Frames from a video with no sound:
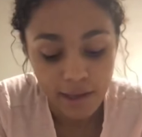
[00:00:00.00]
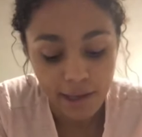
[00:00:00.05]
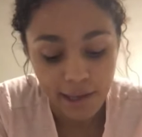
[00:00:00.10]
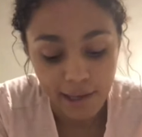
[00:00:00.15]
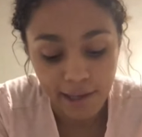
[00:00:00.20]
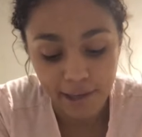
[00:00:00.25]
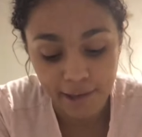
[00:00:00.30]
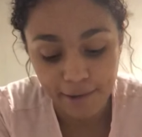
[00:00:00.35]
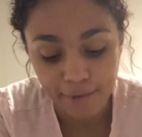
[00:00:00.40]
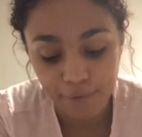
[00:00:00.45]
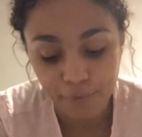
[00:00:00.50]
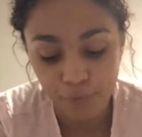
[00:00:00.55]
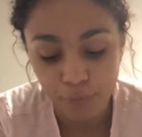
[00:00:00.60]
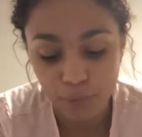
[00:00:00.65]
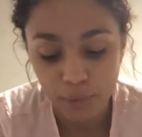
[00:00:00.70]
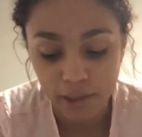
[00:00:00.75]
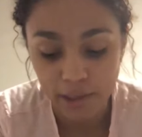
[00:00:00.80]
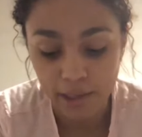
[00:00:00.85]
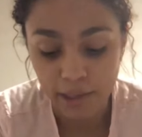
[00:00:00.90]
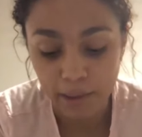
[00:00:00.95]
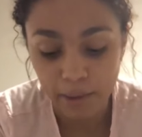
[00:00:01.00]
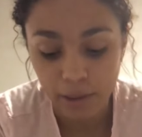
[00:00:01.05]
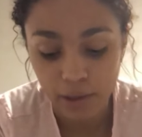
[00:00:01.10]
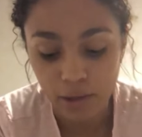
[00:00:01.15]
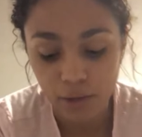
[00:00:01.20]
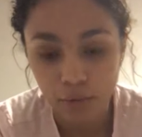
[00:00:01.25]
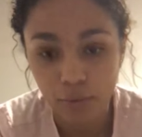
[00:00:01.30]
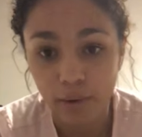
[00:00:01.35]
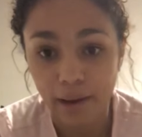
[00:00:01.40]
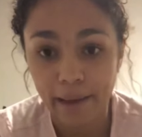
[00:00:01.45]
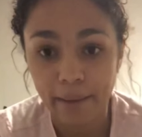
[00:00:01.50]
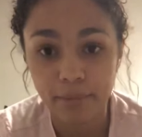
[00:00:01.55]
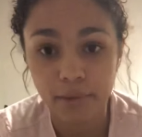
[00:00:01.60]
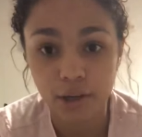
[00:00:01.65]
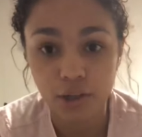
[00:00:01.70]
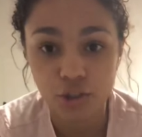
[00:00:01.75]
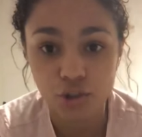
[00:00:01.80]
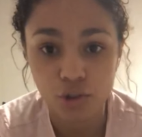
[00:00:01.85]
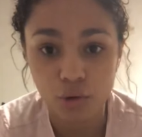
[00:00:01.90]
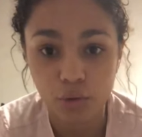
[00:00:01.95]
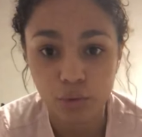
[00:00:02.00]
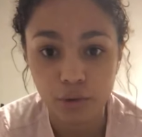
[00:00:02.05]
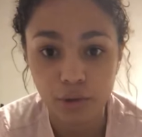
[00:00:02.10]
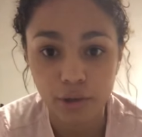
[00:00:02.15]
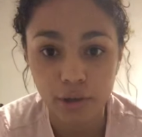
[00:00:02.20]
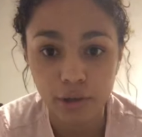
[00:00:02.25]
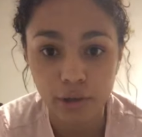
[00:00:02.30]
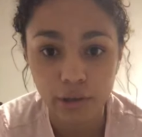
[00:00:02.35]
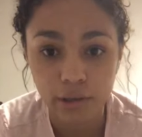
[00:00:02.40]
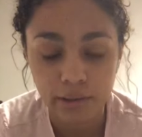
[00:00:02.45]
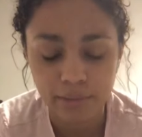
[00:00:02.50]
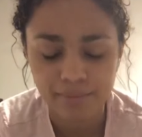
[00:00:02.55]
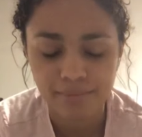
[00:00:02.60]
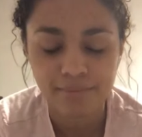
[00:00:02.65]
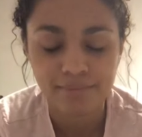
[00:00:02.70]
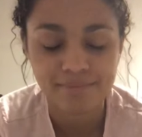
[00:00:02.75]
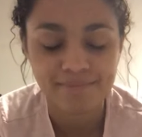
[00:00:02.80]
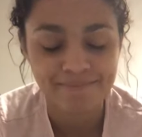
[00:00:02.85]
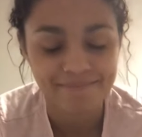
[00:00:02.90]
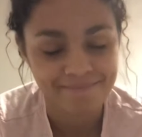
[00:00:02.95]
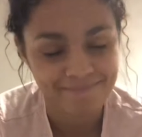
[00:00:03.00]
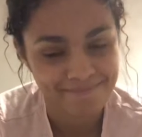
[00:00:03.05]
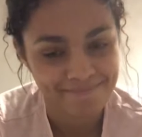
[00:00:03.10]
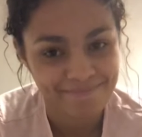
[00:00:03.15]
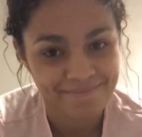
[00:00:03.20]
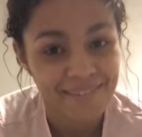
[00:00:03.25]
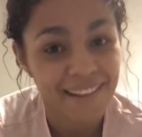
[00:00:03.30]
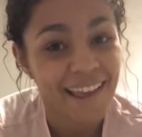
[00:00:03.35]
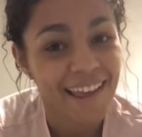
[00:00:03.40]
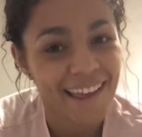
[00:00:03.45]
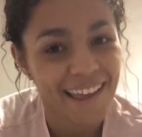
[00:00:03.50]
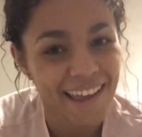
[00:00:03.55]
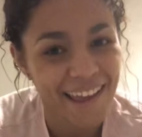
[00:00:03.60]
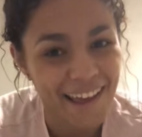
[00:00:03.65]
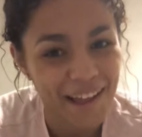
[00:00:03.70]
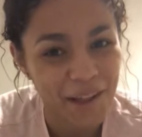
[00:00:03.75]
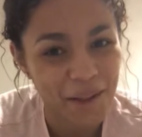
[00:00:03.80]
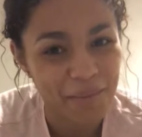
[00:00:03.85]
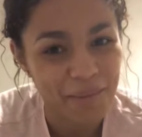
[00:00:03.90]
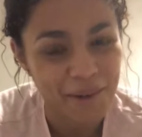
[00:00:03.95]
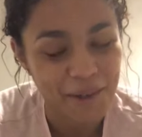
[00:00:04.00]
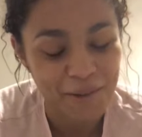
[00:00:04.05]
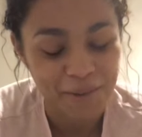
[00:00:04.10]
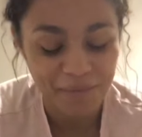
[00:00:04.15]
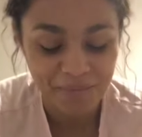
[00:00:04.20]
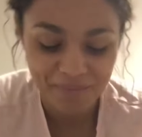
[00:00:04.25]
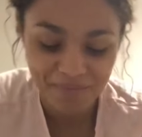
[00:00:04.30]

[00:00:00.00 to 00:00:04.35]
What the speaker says: If we grab their shoulder, elbow,